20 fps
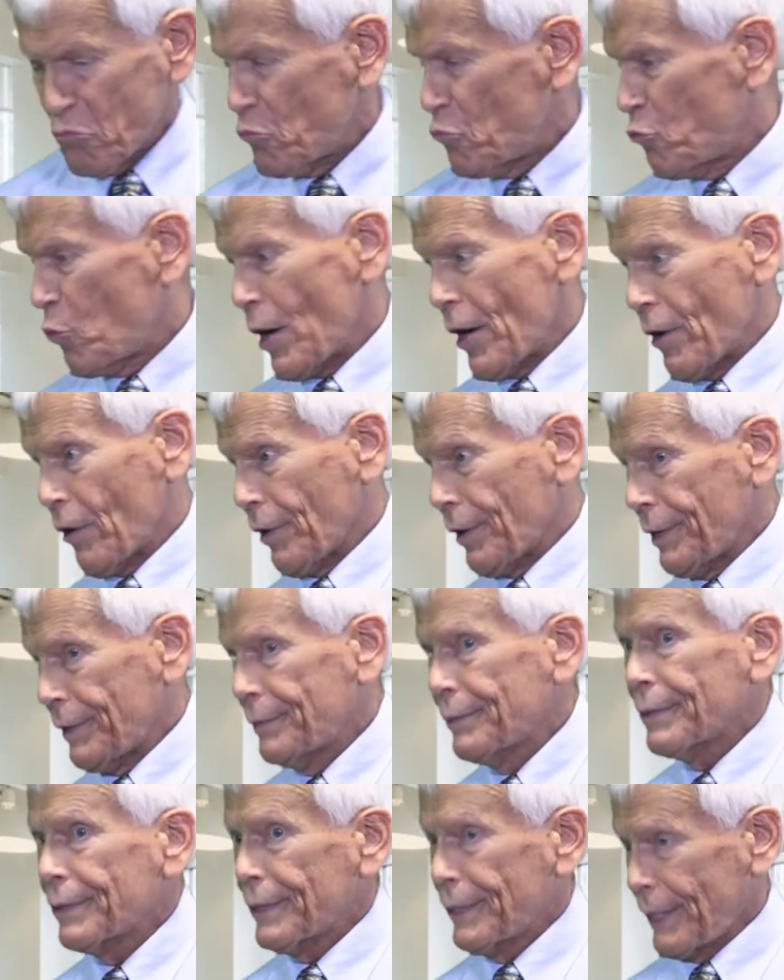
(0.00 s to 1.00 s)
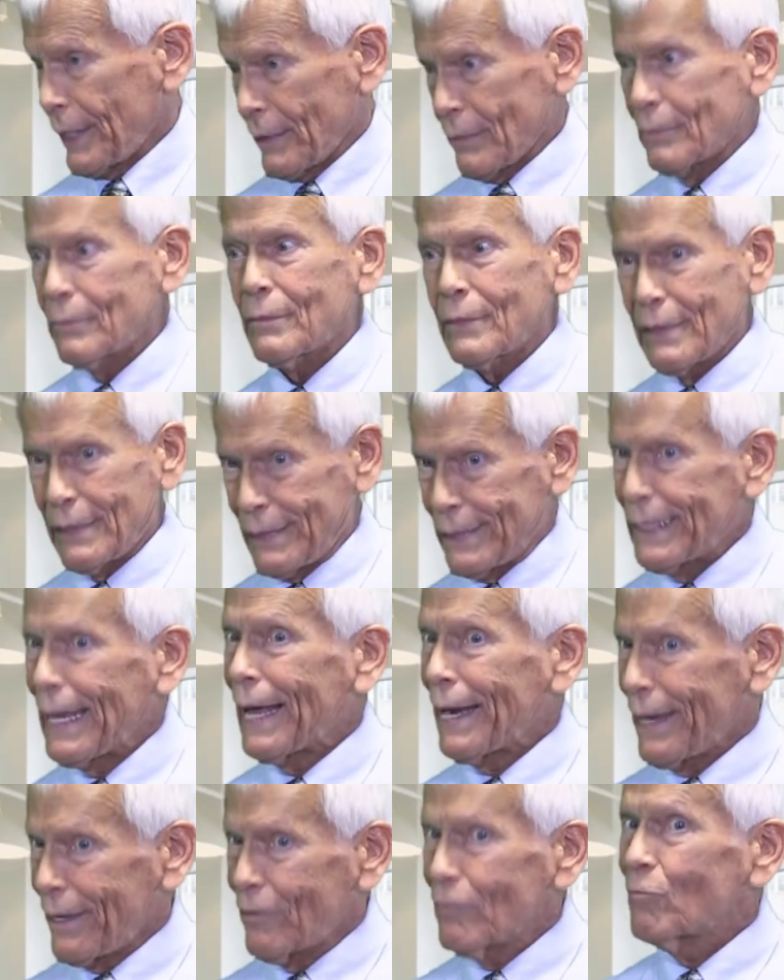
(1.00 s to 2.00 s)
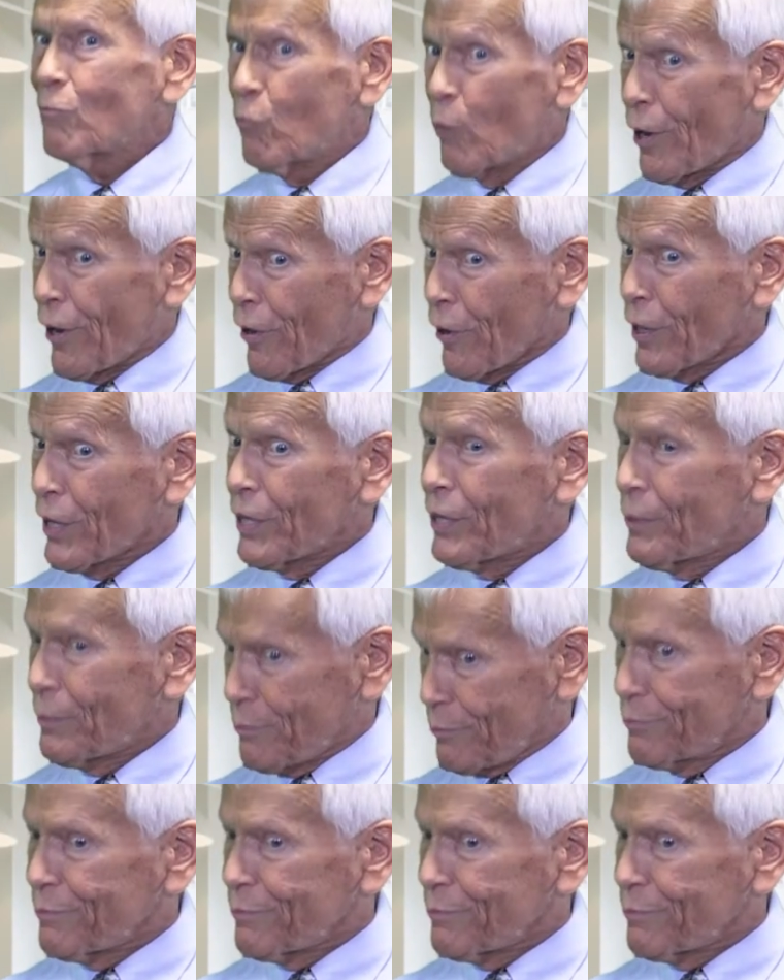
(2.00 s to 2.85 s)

Rarely. Again, get it? Rarely.